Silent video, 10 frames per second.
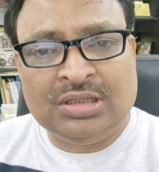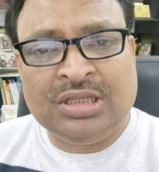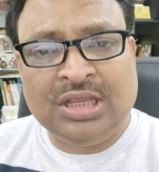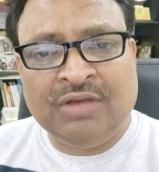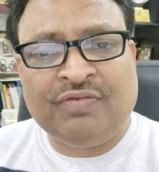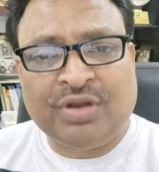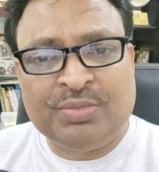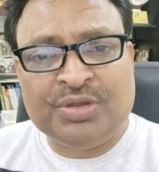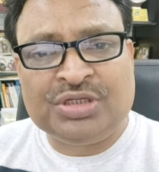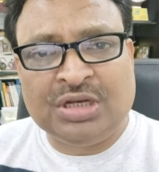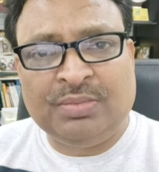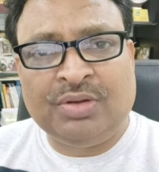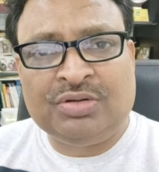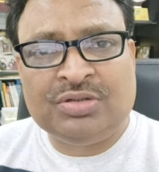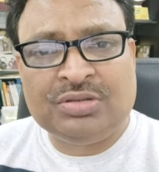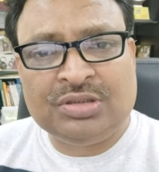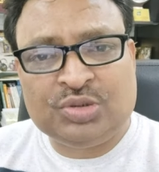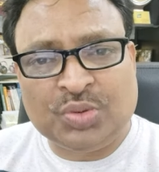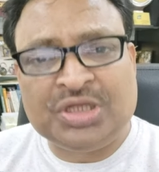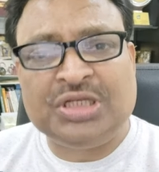the information about
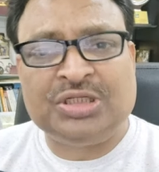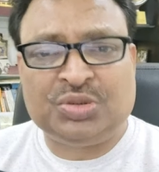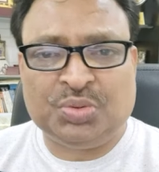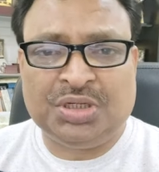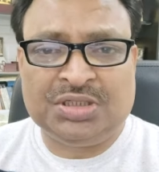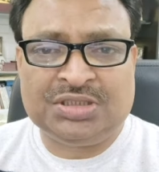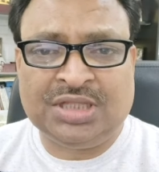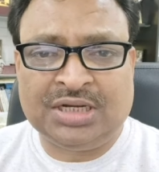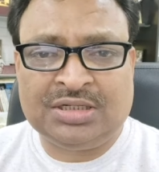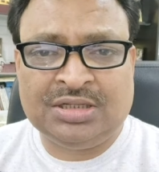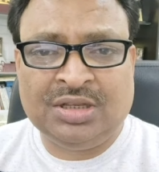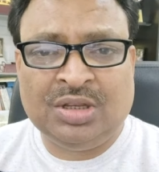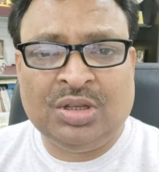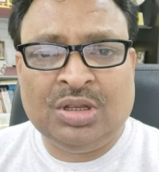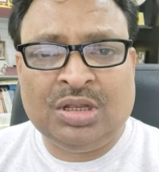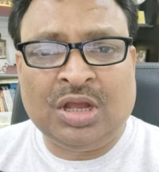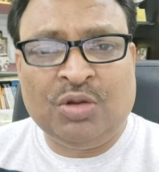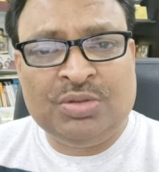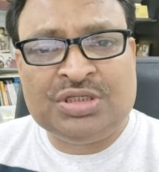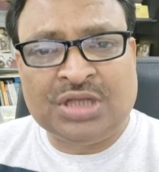20 students, that how
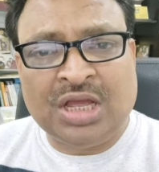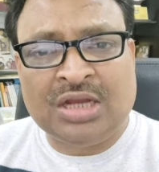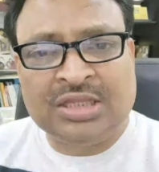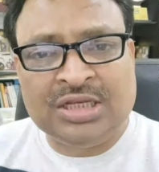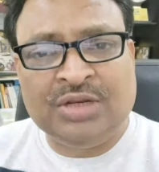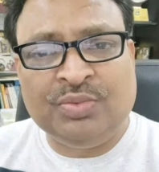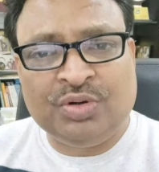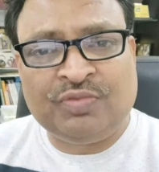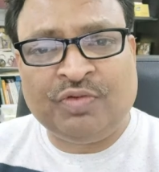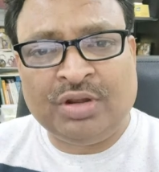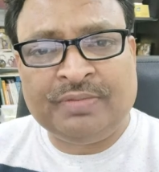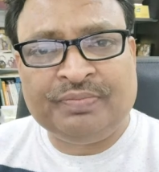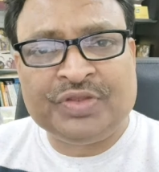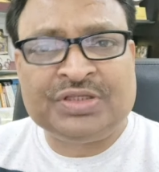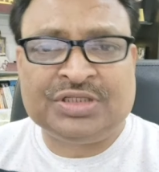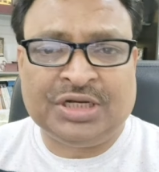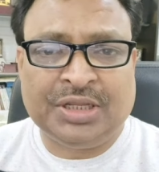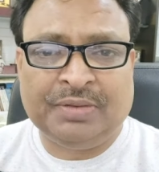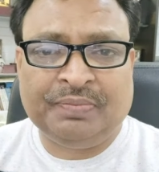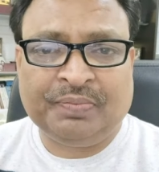much hour they devote for
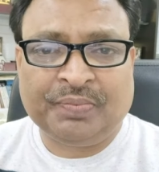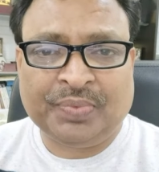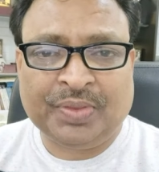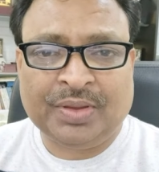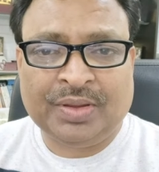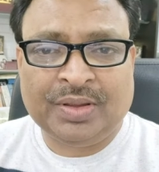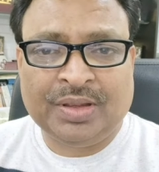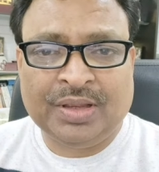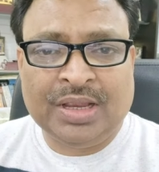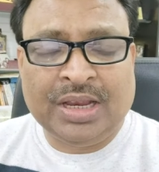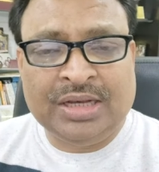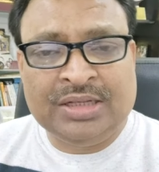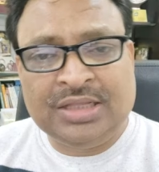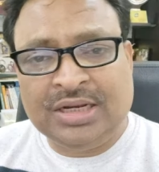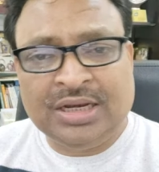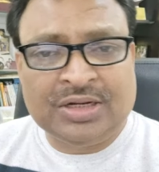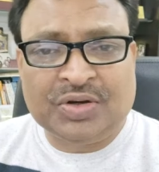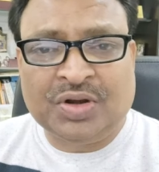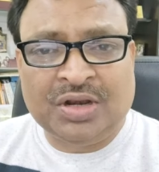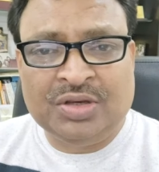studying. And then later
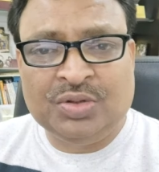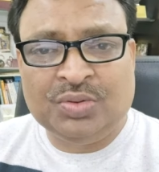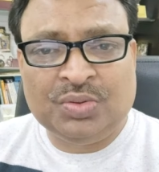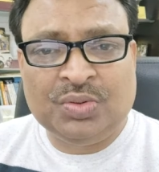on you